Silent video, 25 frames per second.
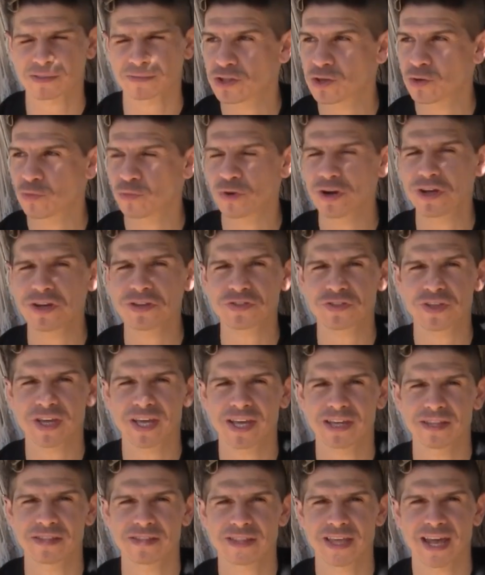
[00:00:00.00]
The real
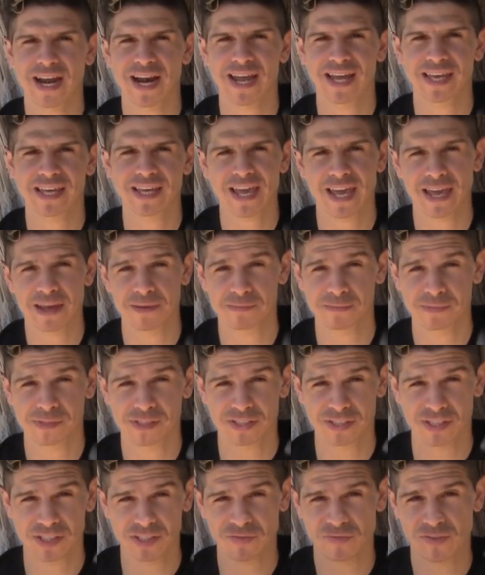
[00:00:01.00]
thing that I came
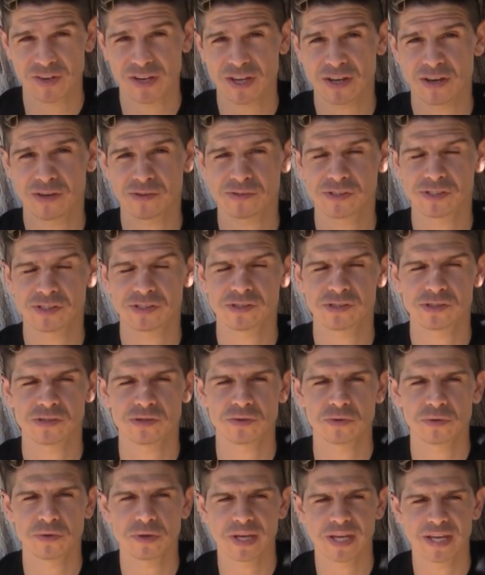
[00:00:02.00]
to this video to
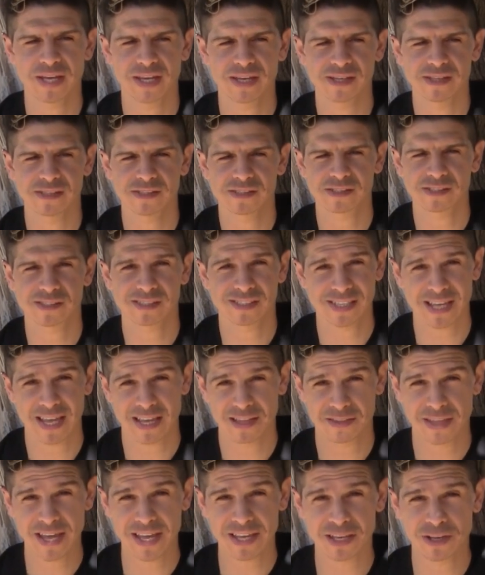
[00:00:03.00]
do is to
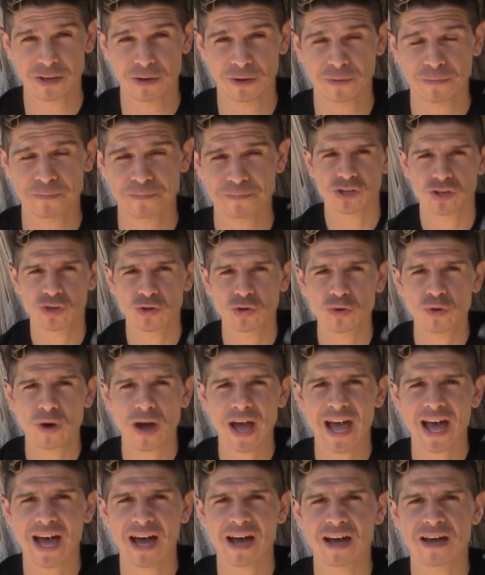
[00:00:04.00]
say thank you. You
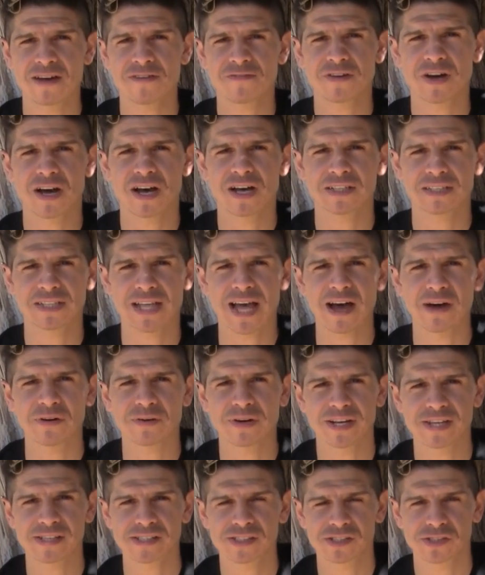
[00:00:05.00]
have
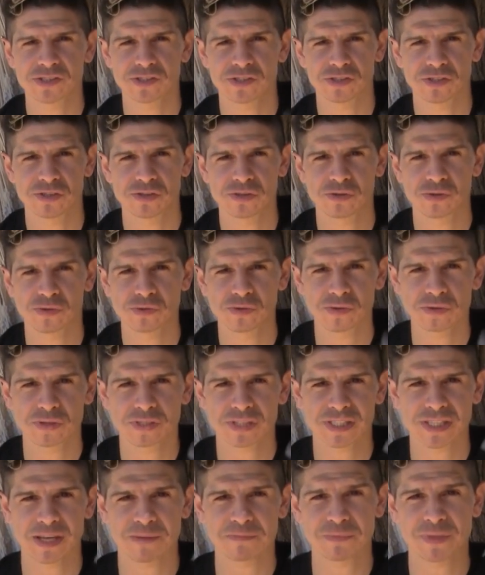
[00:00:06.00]
allowed us to do
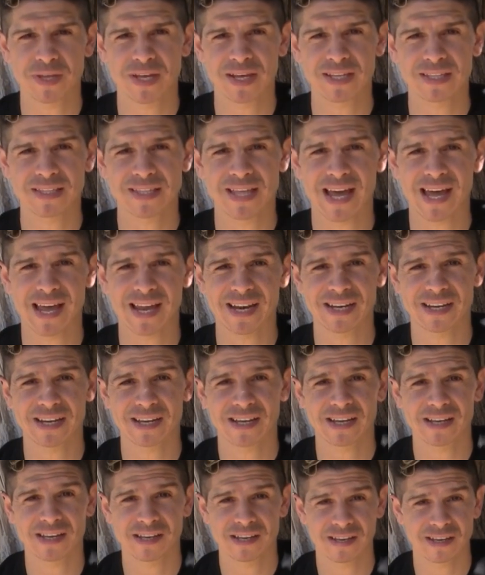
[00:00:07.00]
something that
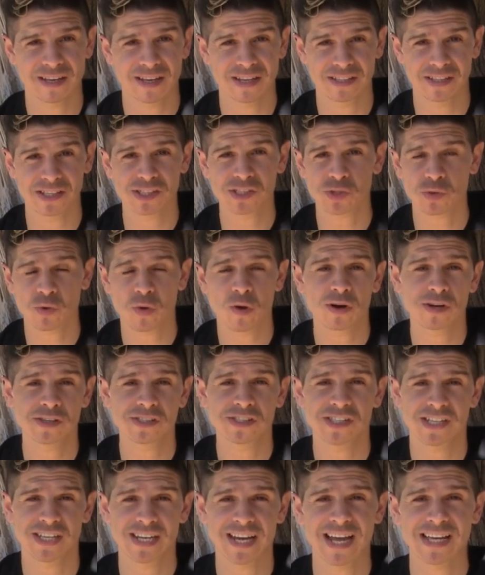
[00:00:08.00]
in this
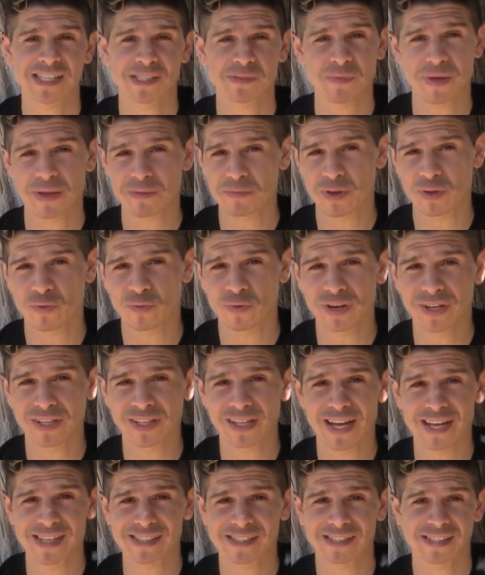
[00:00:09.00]
quarantine has made me
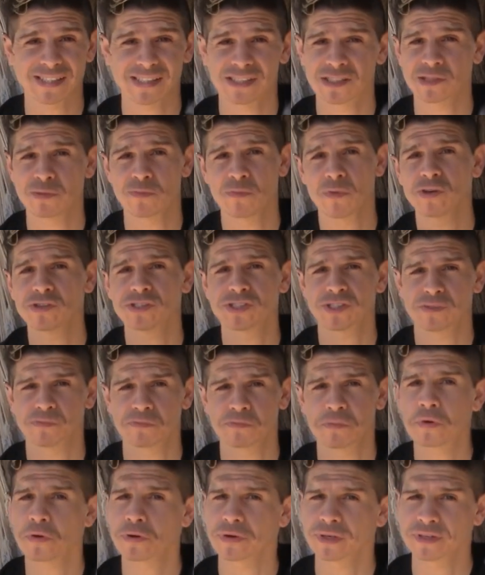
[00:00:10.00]
realize is the most
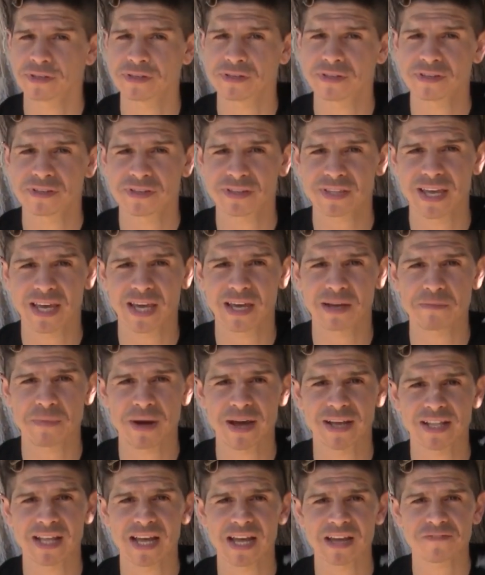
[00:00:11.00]
important thing in
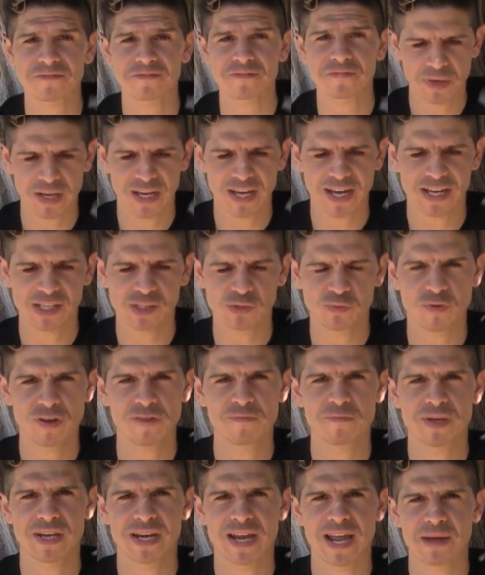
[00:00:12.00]
my life, because
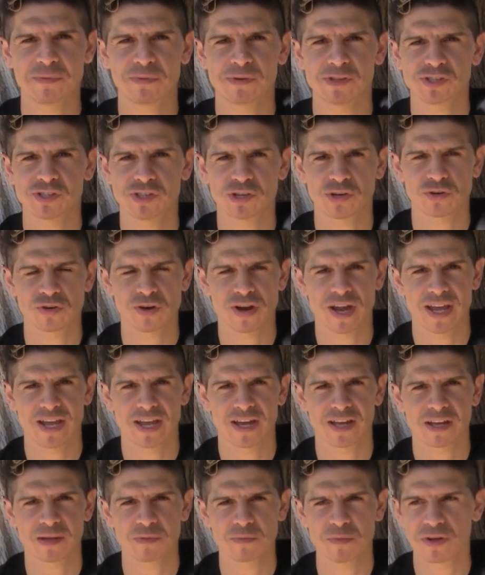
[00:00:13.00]
we've been able to
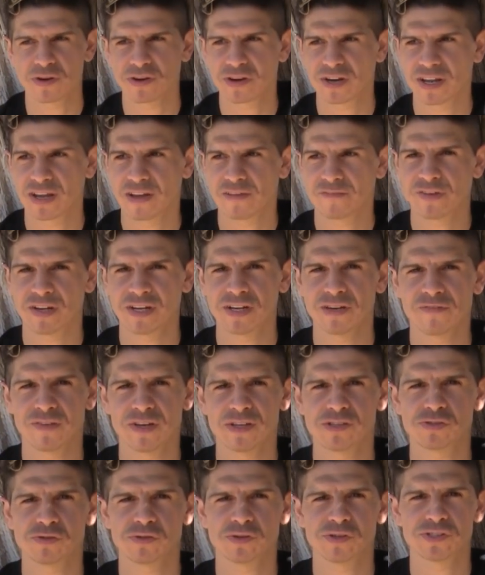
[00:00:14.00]
create a community of
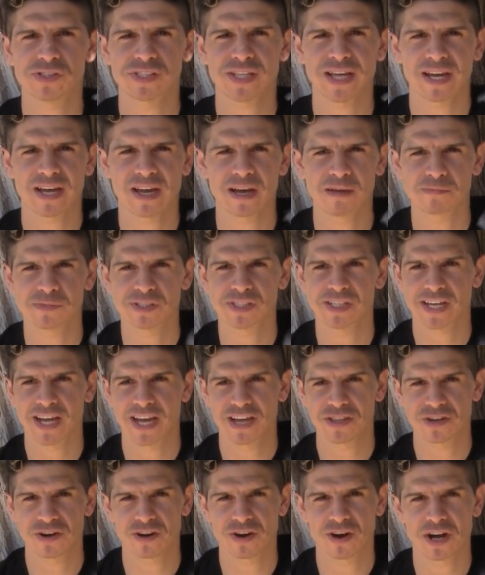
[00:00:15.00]
individuals that comes
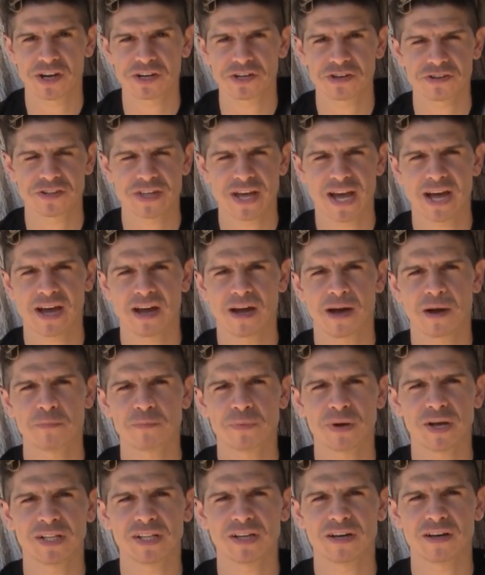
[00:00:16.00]
together under that
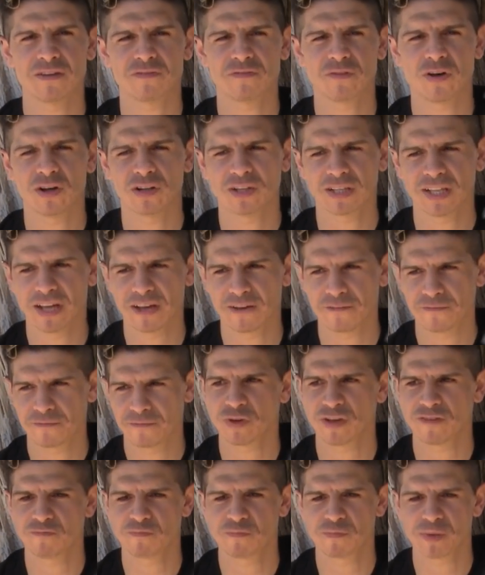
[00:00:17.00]
umbrella of all love.
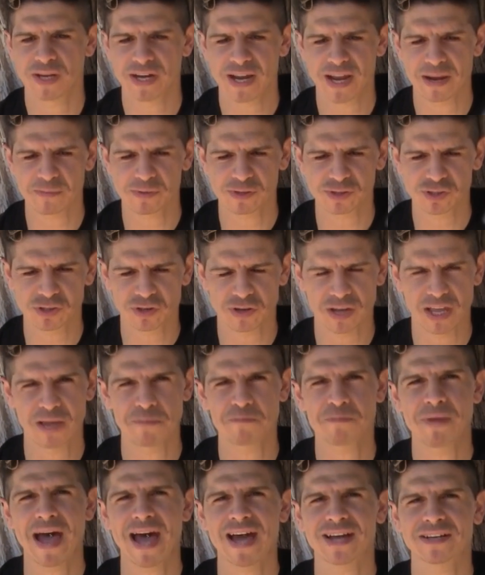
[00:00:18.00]
We've been able to
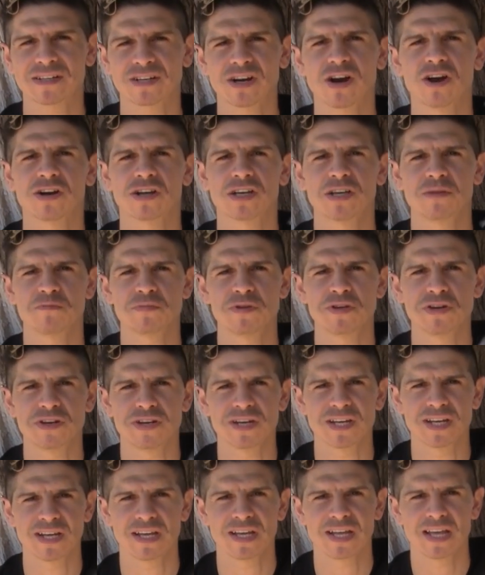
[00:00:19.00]
impact our
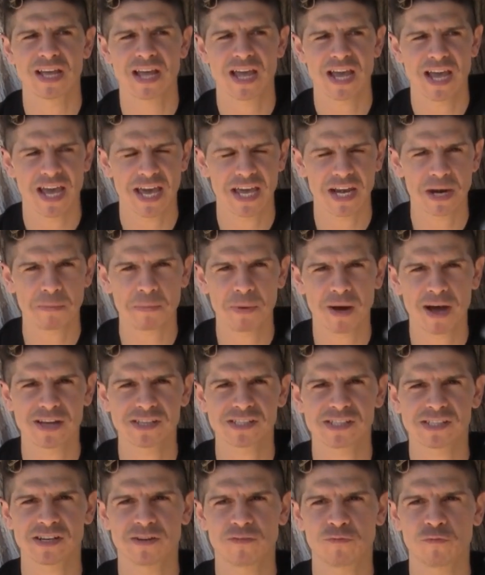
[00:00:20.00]
community in a
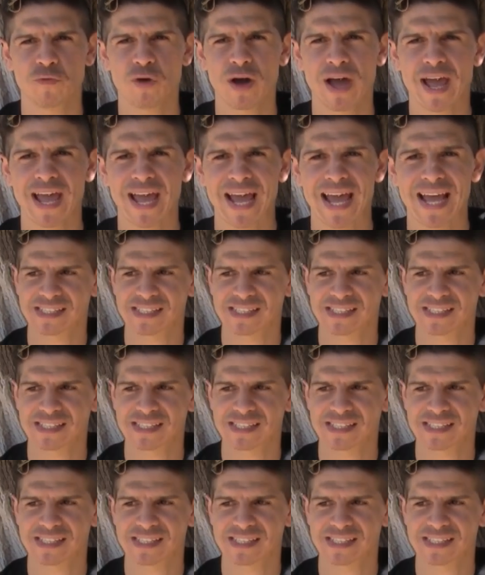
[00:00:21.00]
positive way.